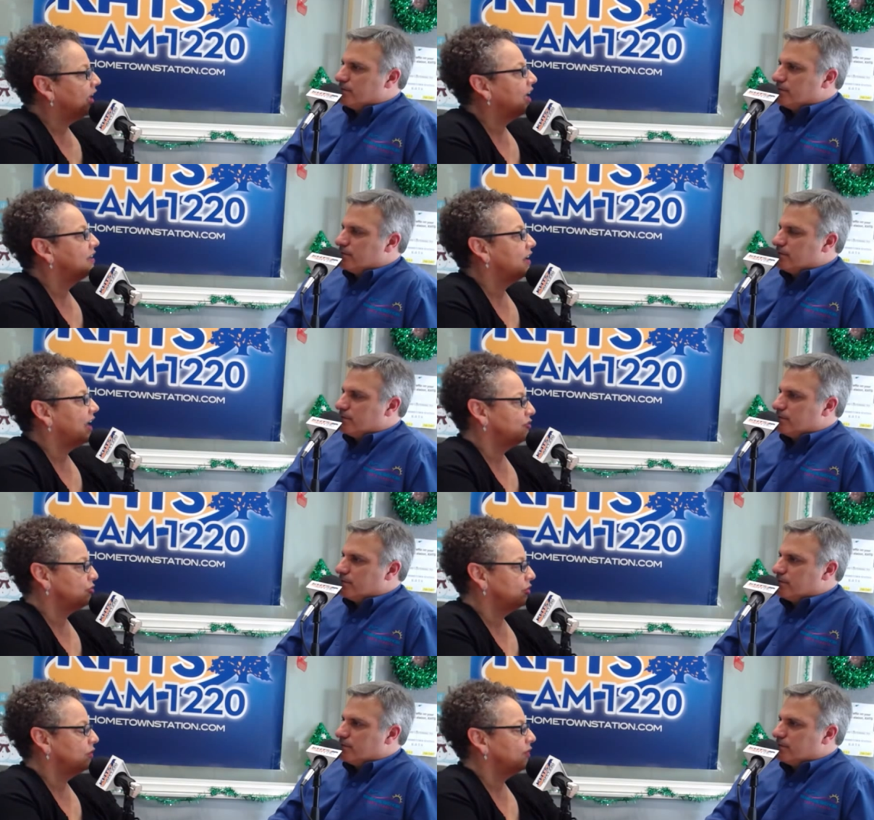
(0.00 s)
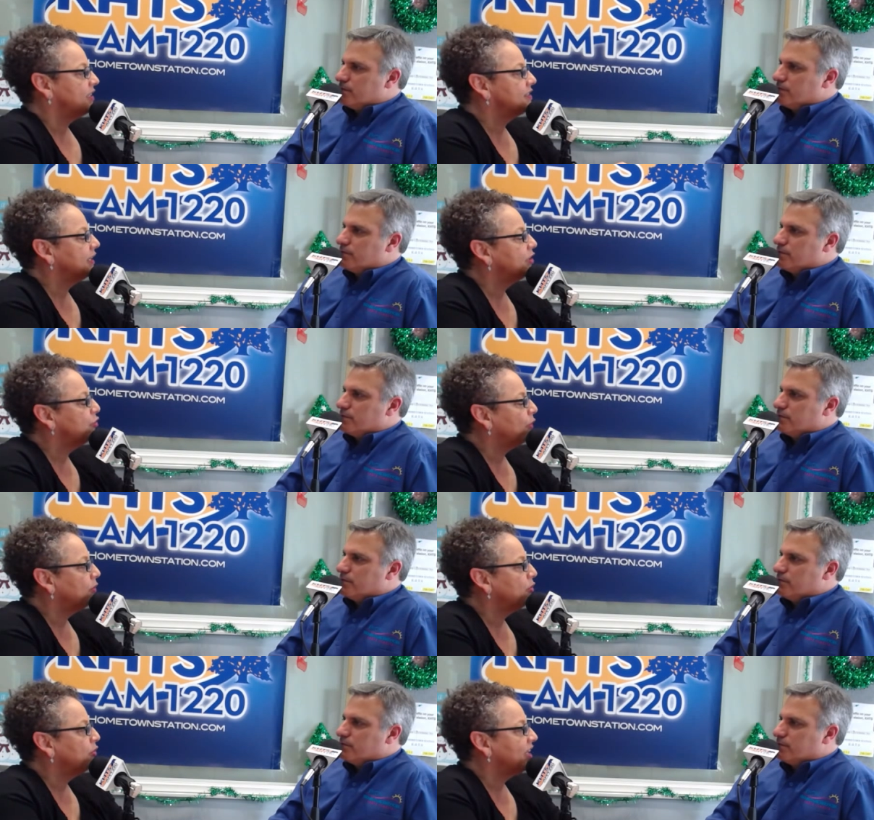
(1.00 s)
Speaker 1: and natural. It's a
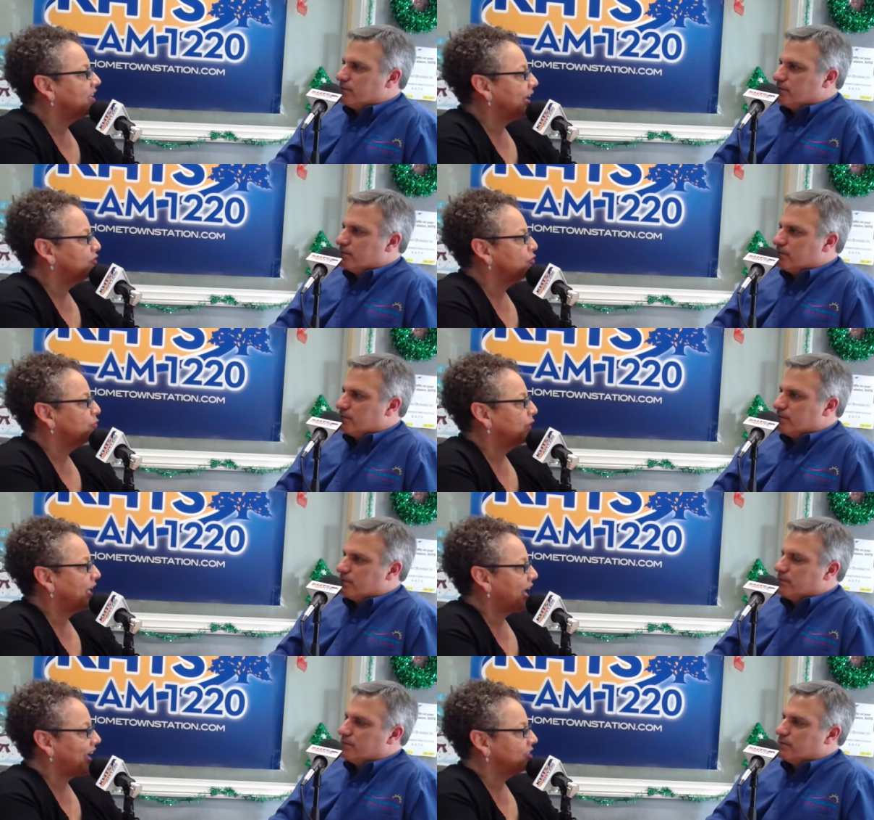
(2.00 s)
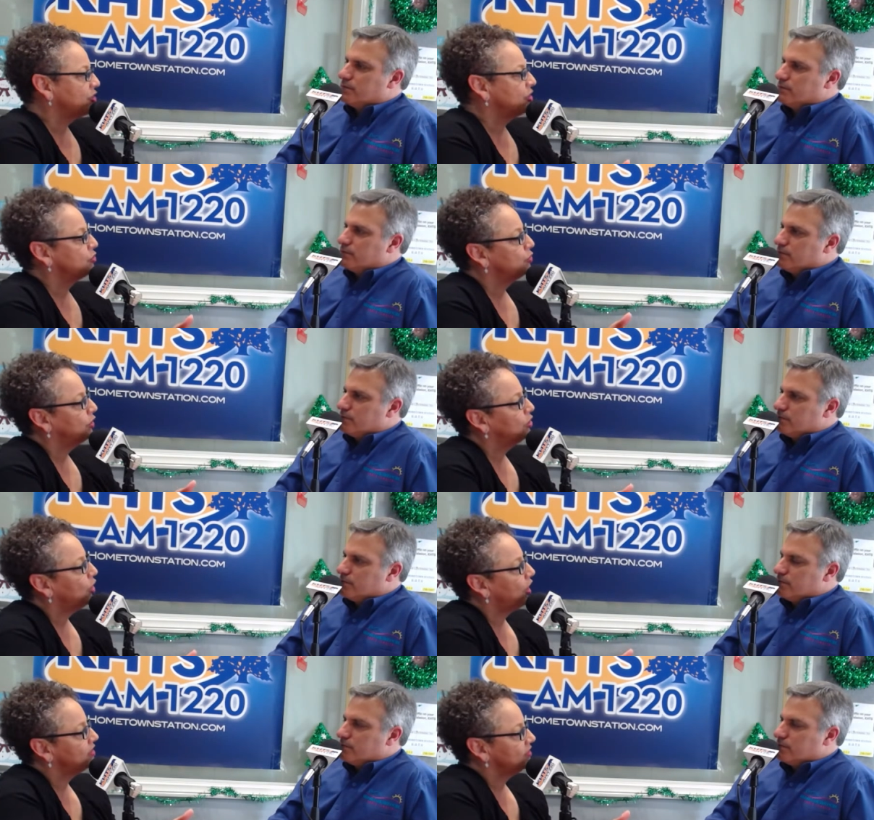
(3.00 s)
normal and natural reaction to a
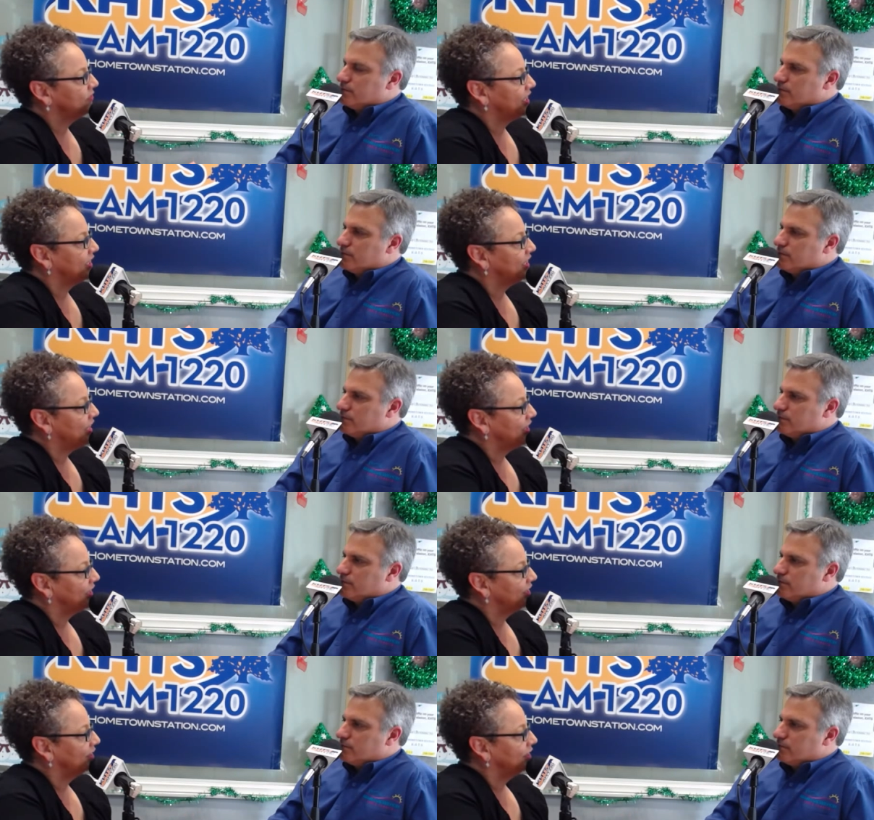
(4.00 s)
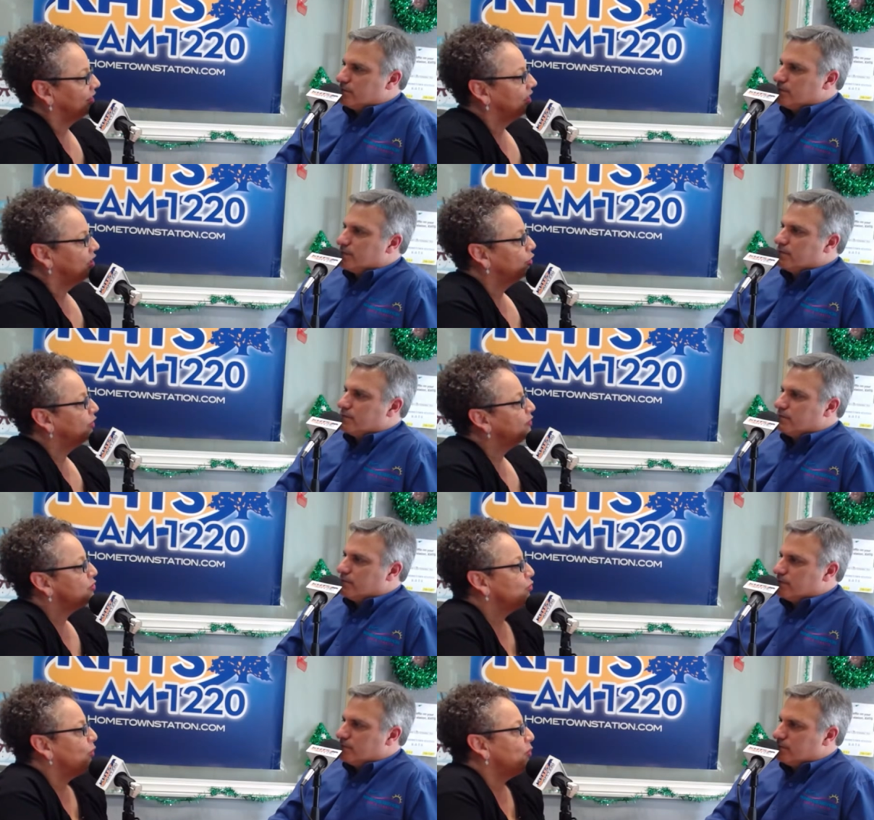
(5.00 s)
loss of any kind. Grief
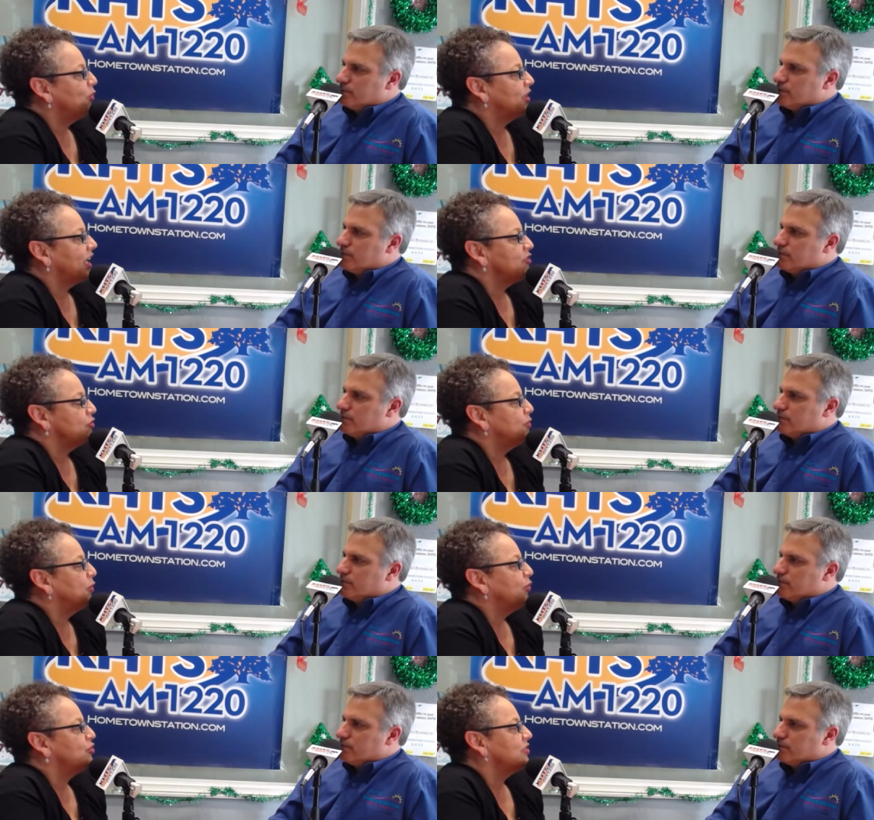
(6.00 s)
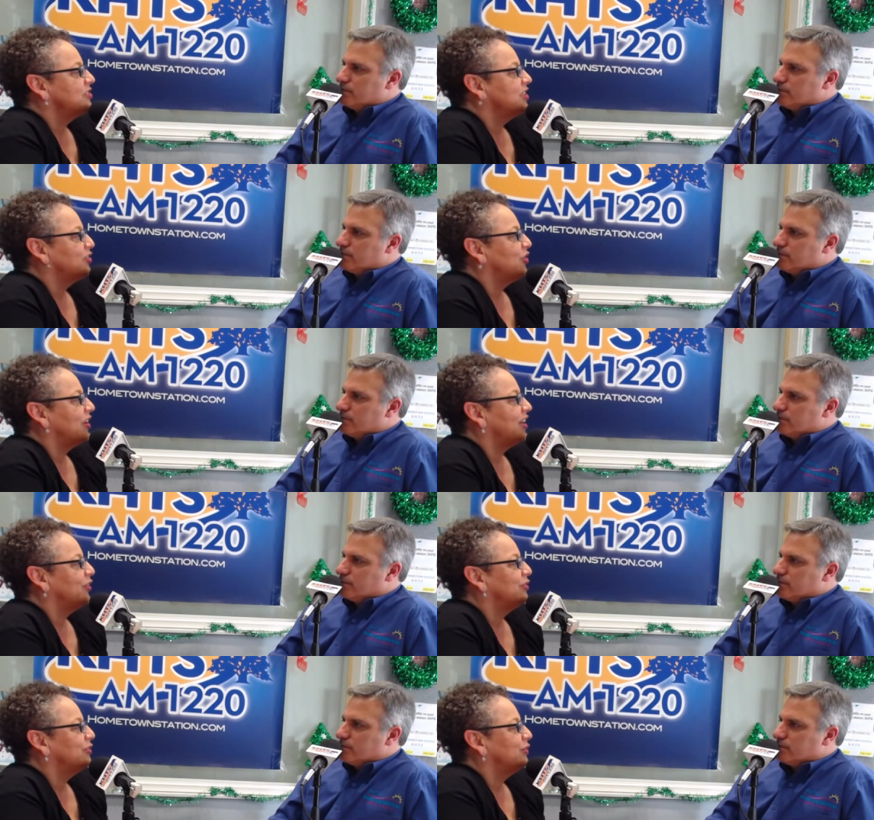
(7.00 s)
is normal and natural, but we're just not taught how
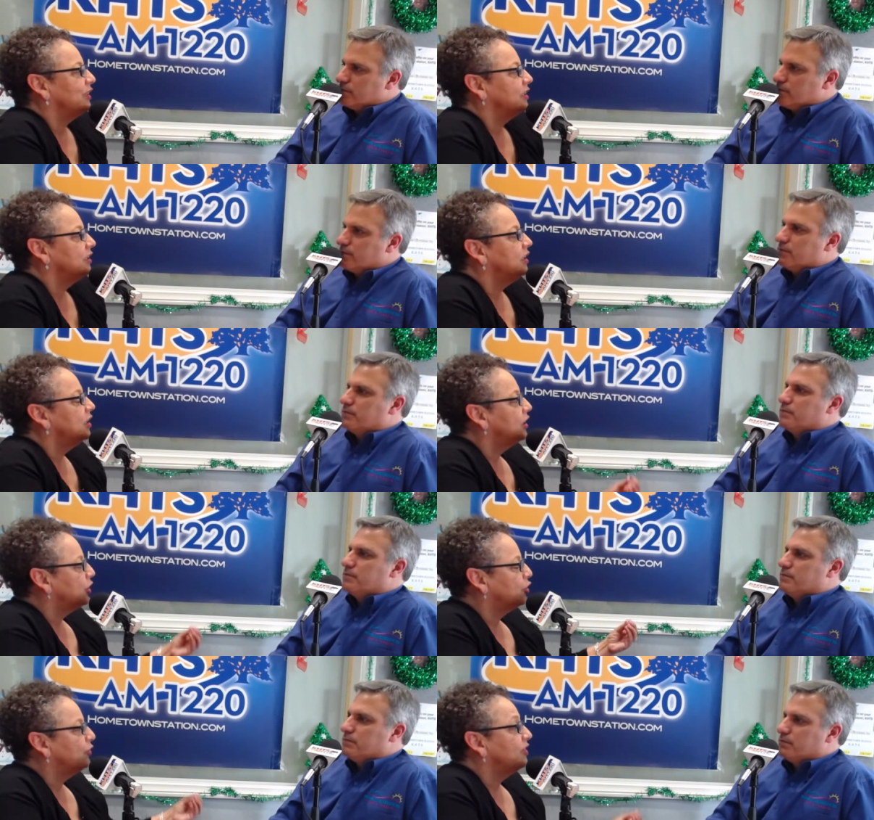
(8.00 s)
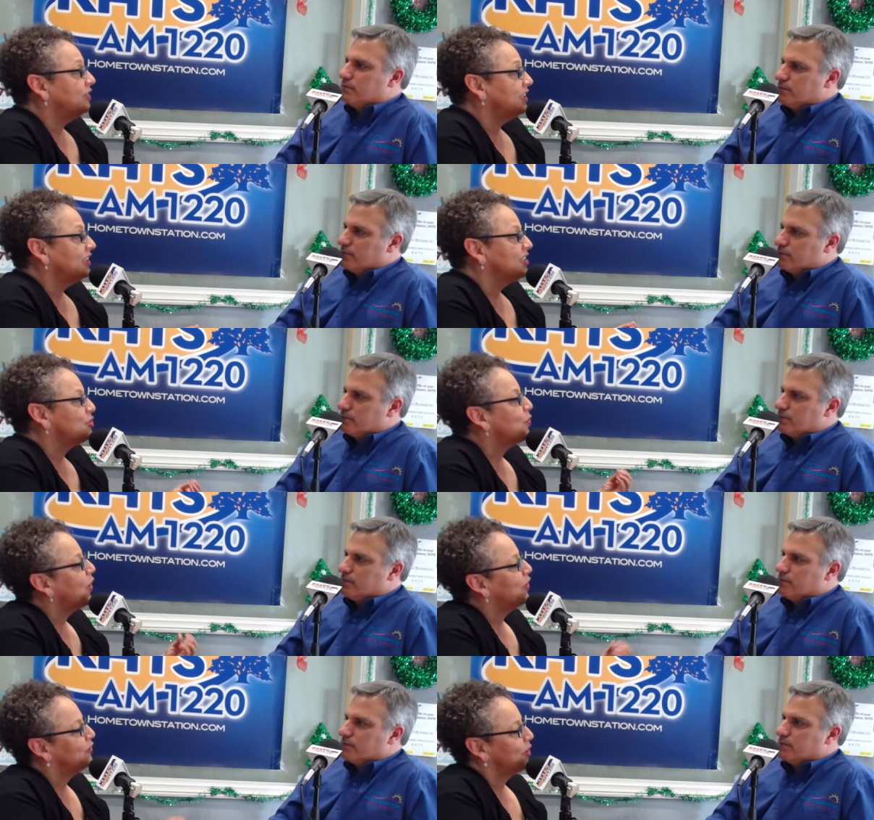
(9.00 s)
to do it. Grieving is
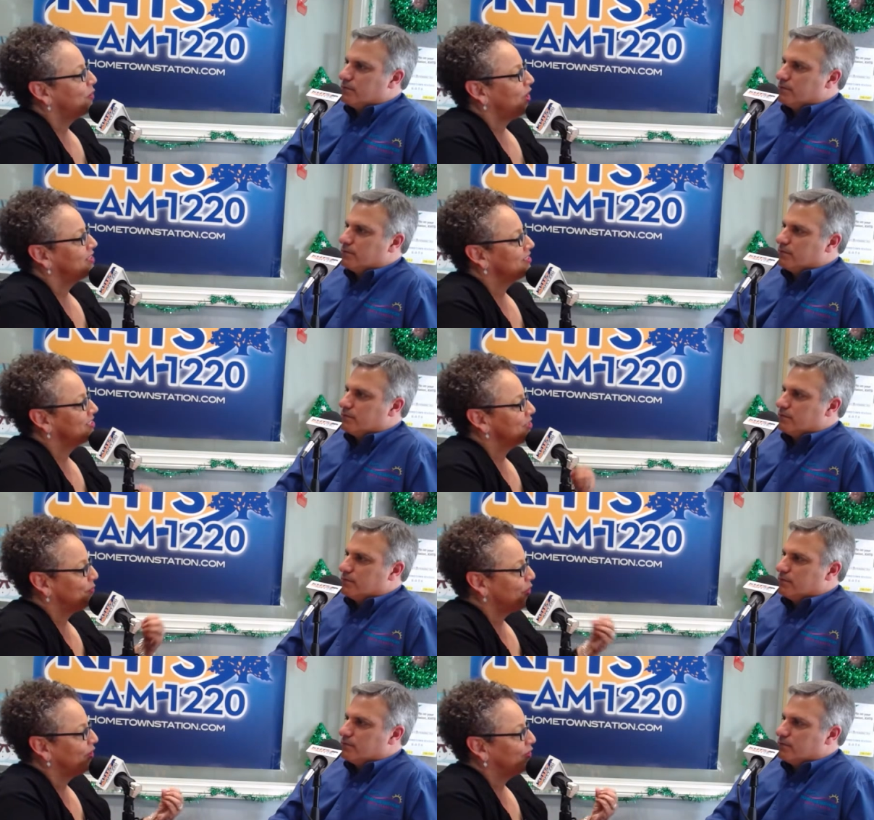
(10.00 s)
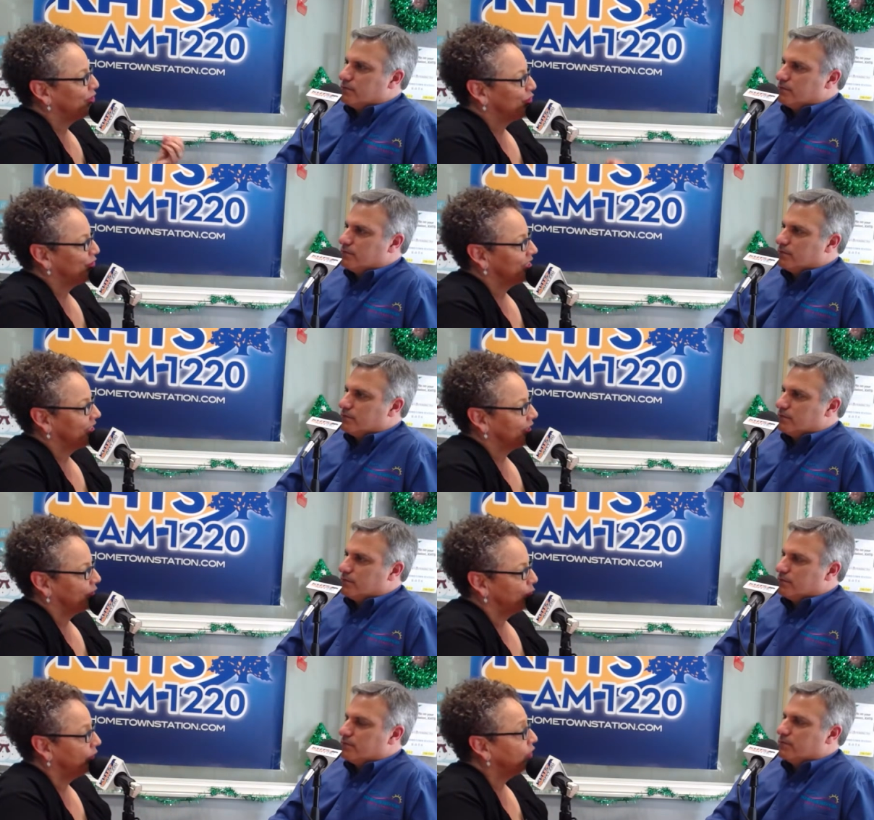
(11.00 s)
part of our process and part of our journey here. We are